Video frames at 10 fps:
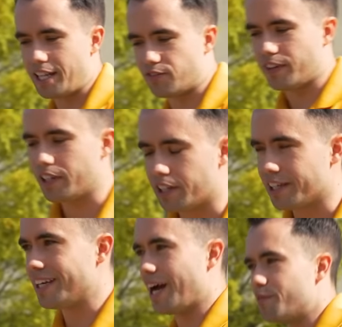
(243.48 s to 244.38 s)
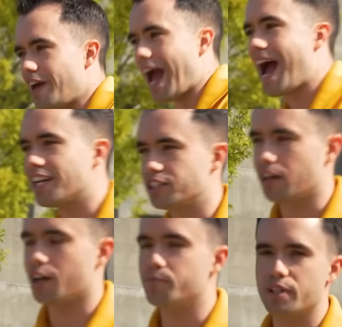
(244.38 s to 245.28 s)
it's very, I'm
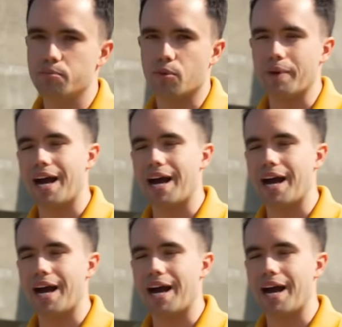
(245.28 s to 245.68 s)
agile, I'm nimble.